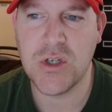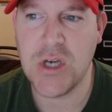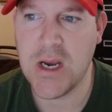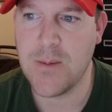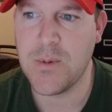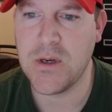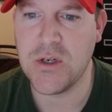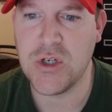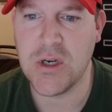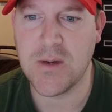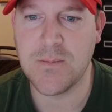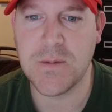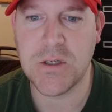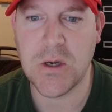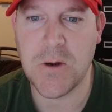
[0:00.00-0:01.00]

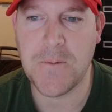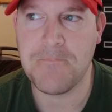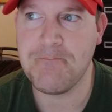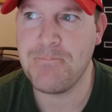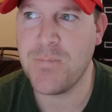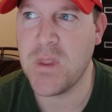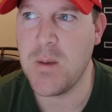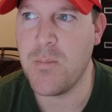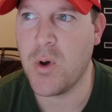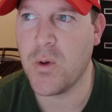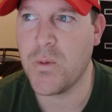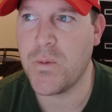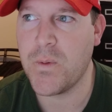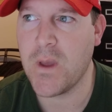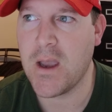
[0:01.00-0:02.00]
championship. So they
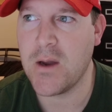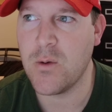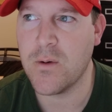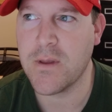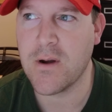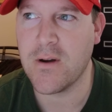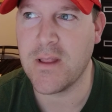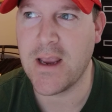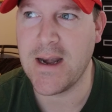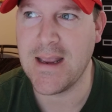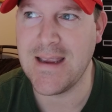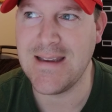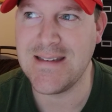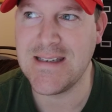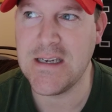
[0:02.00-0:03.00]
both North Carolina
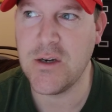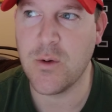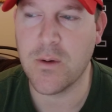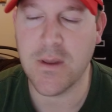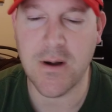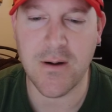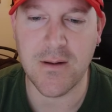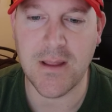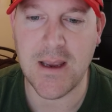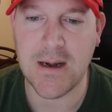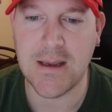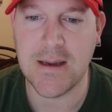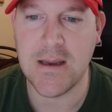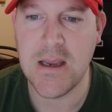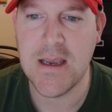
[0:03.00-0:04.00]
A&T and North
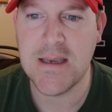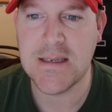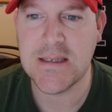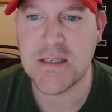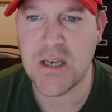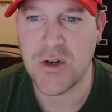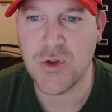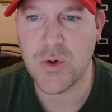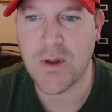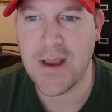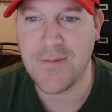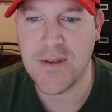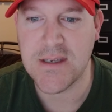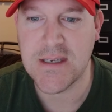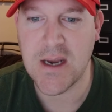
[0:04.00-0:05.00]
Carolina Central
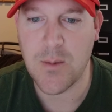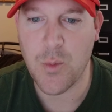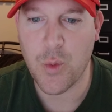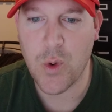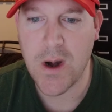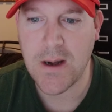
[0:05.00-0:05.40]
have the same